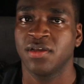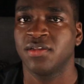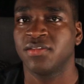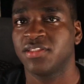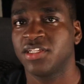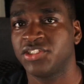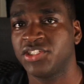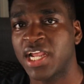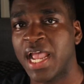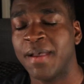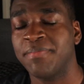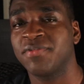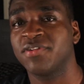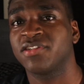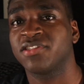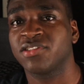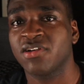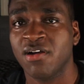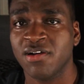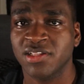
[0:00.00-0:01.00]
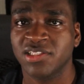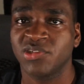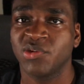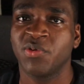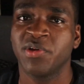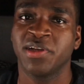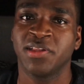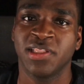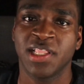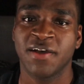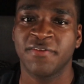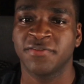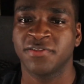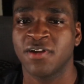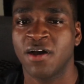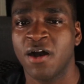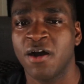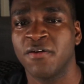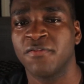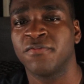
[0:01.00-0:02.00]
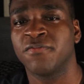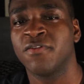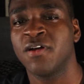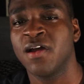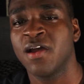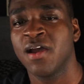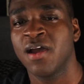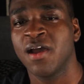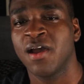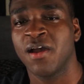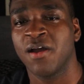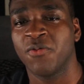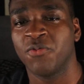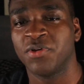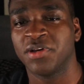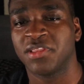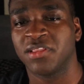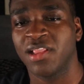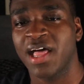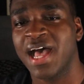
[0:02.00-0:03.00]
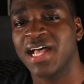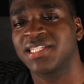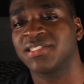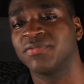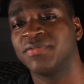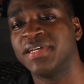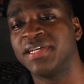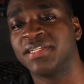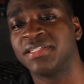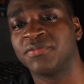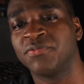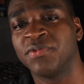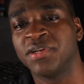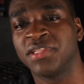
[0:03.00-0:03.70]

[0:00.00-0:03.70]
The chapter starts where we left off with last week's, with